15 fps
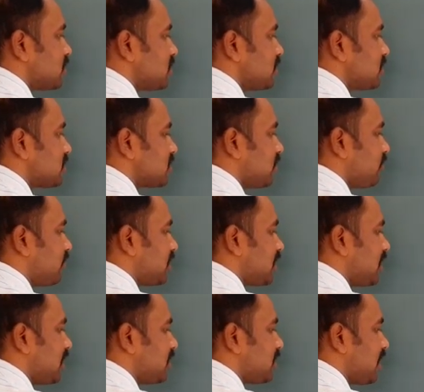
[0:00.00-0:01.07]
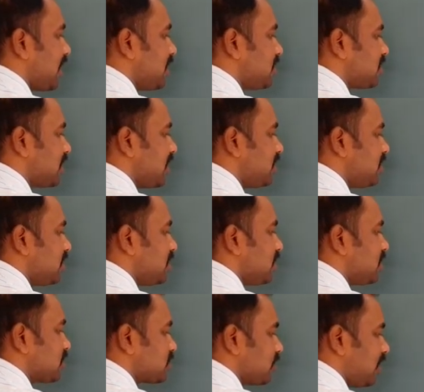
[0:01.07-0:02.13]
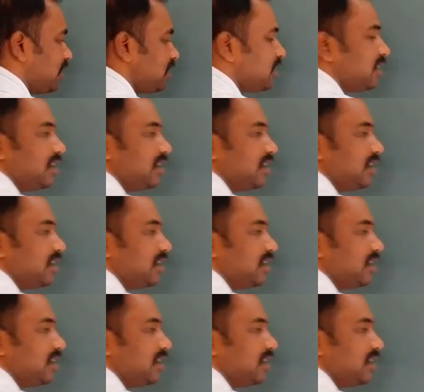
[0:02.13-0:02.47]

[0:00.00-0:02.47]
6 7 8 9 10 so on.